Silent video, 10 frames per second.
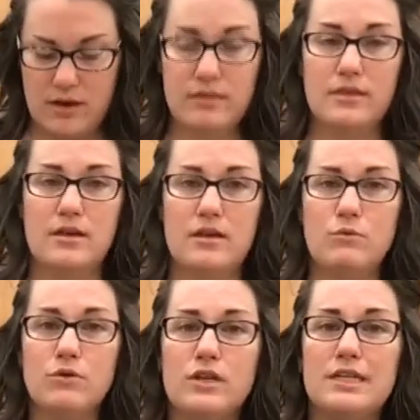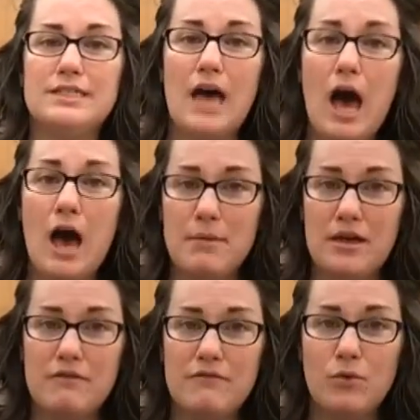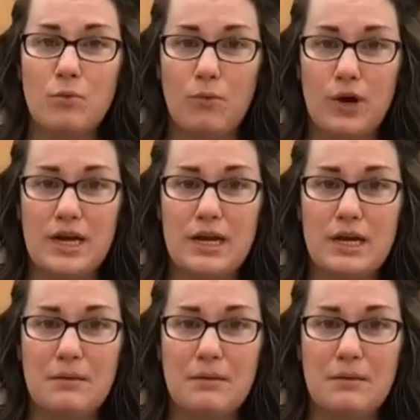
and then we're going to time it for 1